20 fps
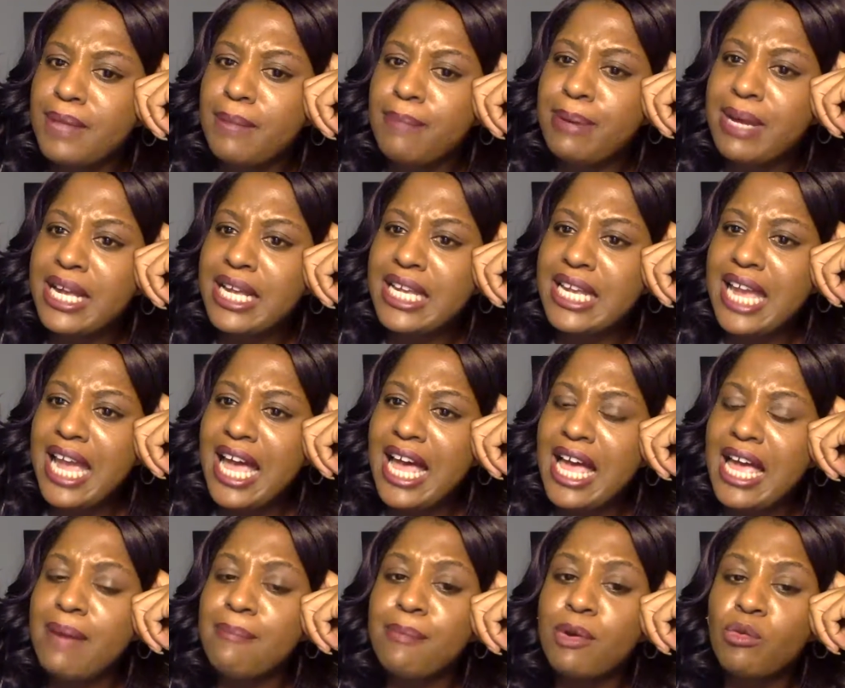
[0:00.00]
But
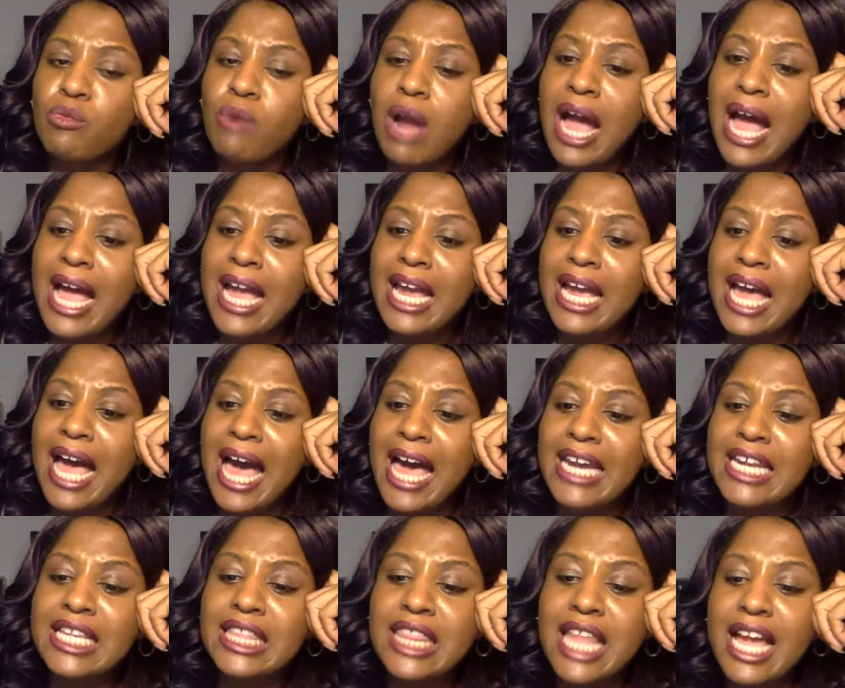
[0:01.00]
yeah, and Mariah, I
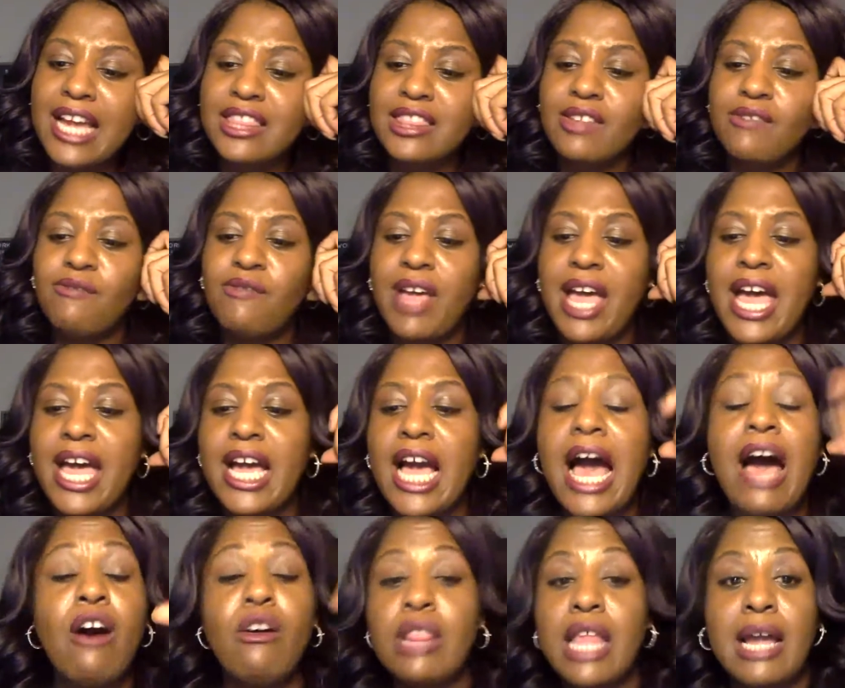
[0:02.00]
didn't like the fact,
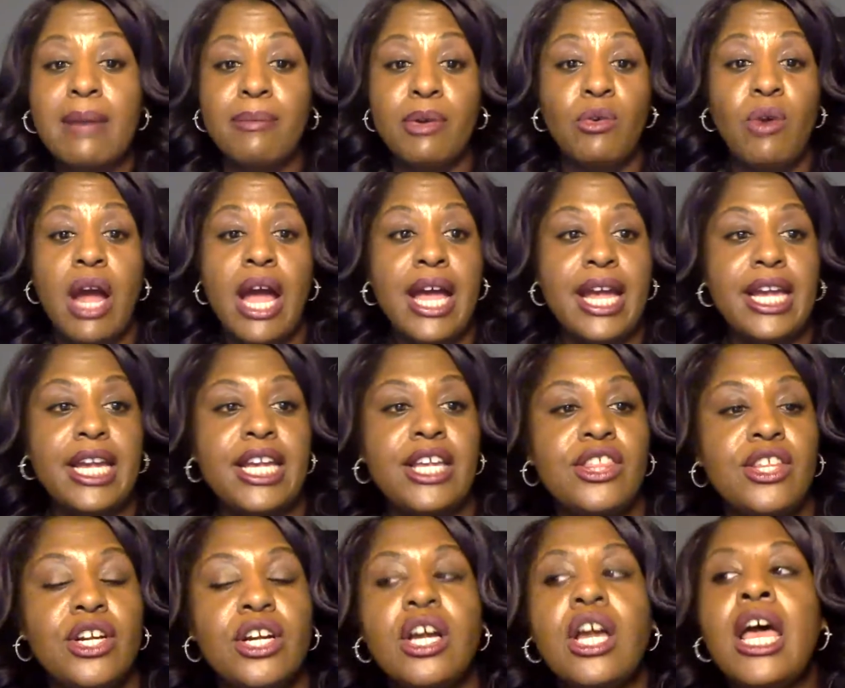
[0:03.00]
I don't like Mariah
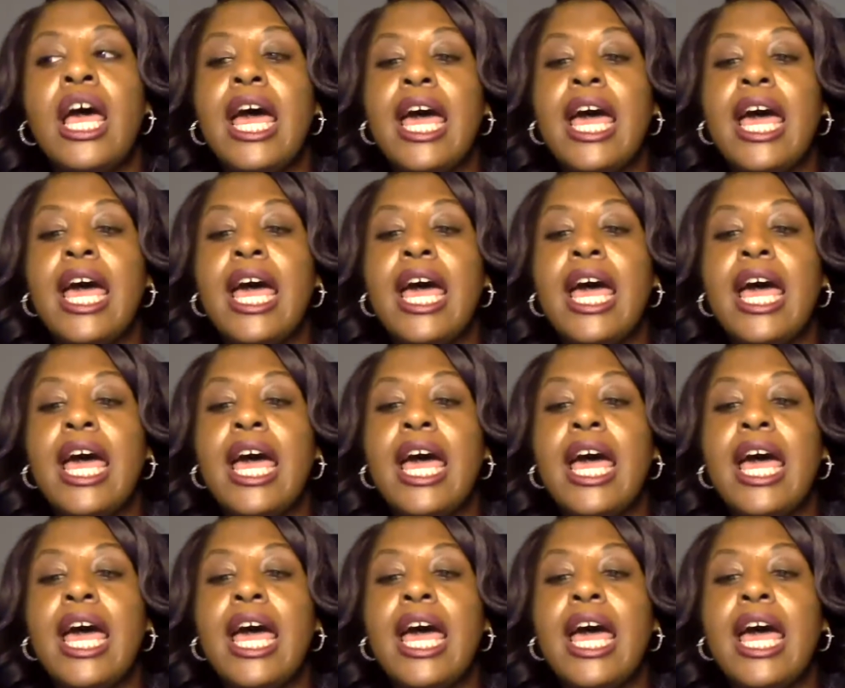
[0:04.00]
either.